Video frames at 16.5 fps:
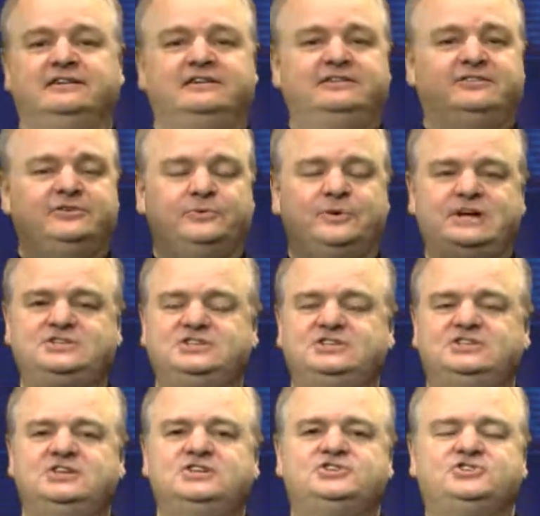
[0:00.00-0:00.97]
the rest
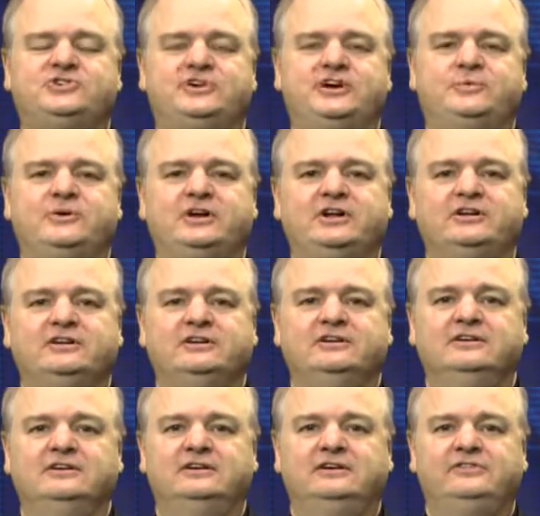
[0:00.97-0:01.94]
is history? Well,
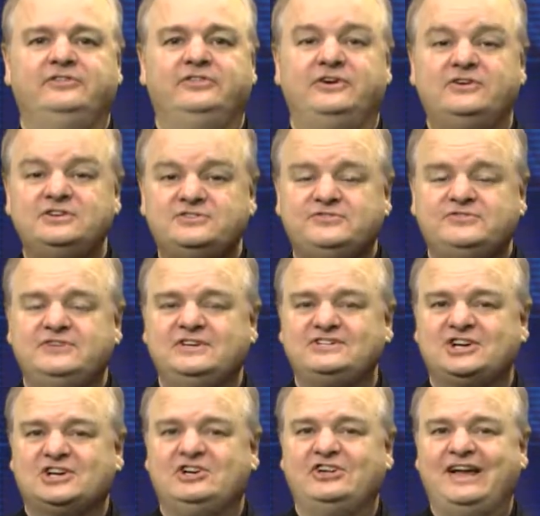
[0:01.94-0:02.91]
there is
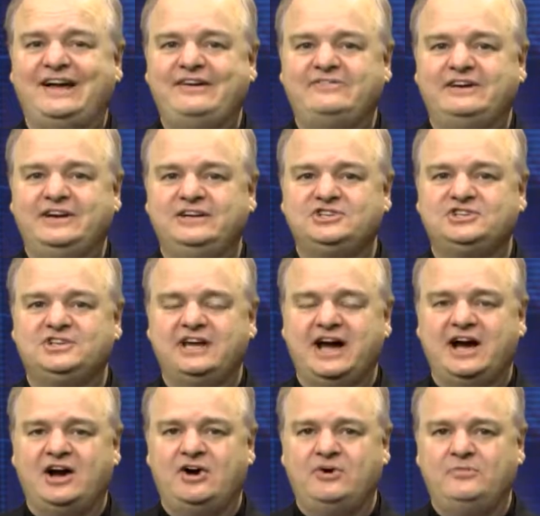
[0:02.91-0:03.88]
physical evidence
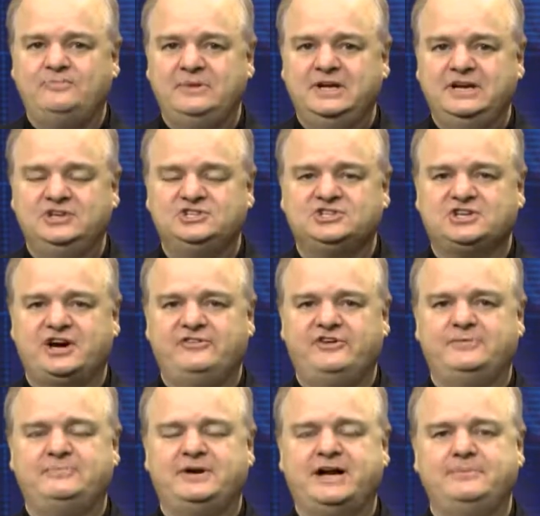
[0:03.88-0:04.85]
now being
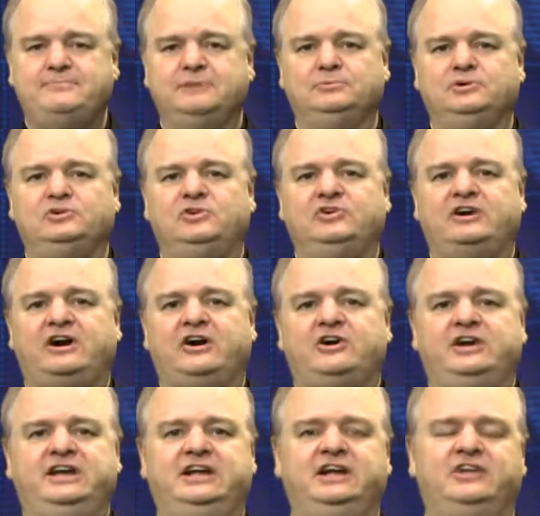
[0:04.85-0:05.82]
discovered by biblical
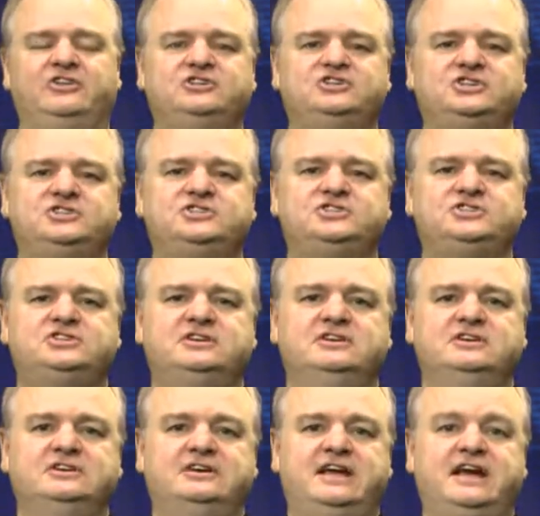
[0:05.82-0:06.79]
archaeologists,
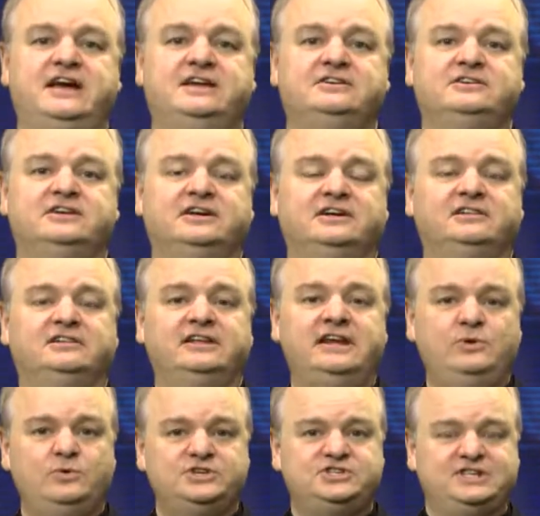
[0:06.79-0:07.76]
and
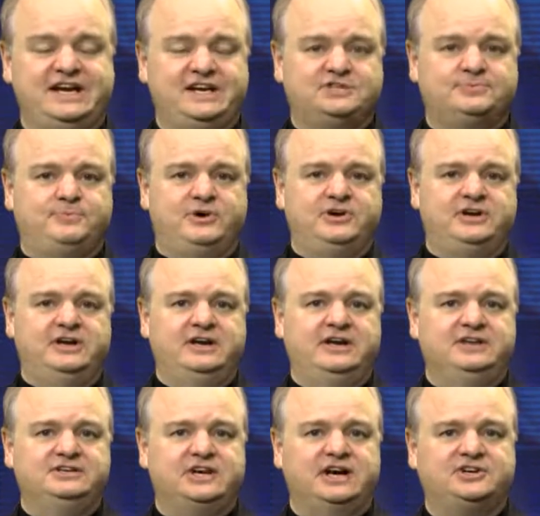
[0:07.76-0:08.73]
linguist expert
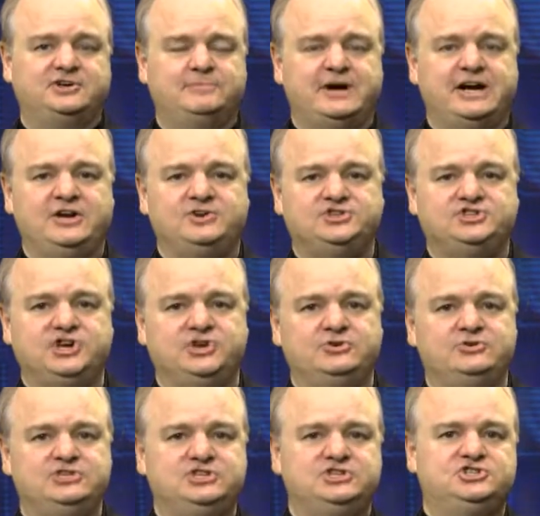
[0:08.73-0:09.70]
Dr. Miles
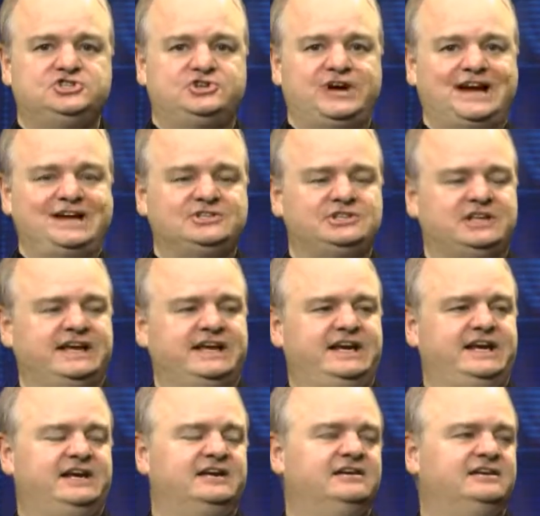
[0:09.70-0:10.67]
Jones is
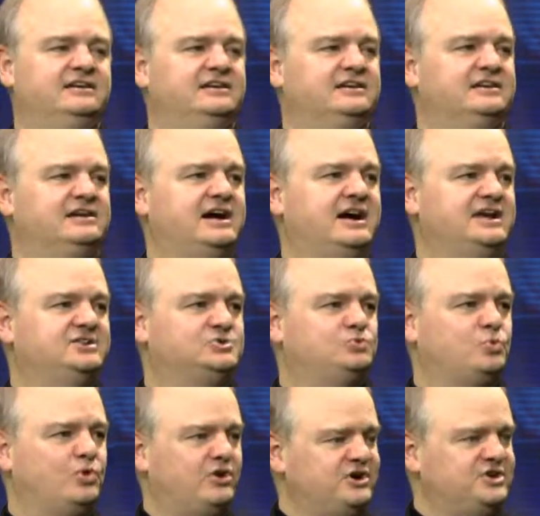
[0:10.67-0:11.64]
translating God's
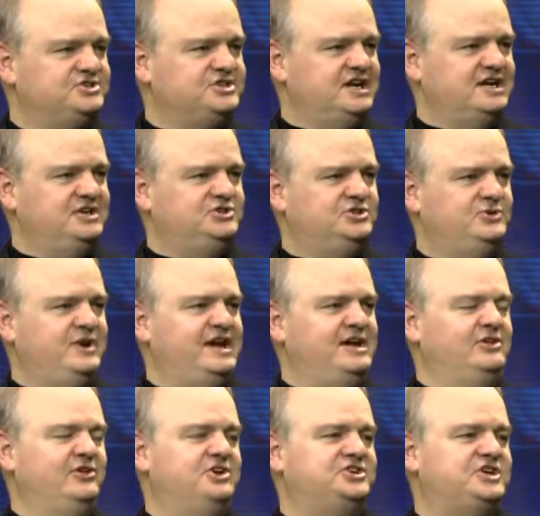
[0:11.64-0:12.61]
words into
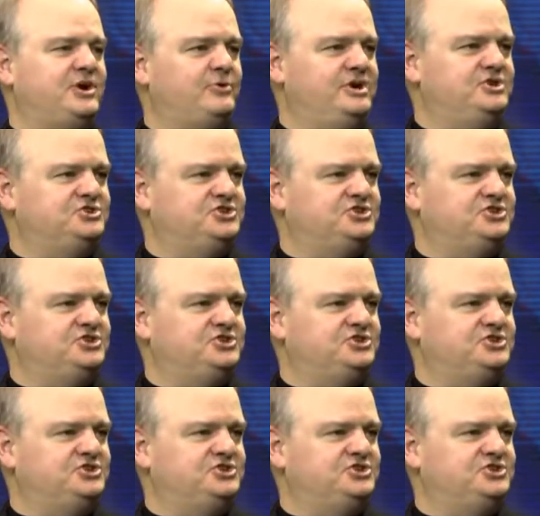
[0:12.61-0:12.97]
English. How are you,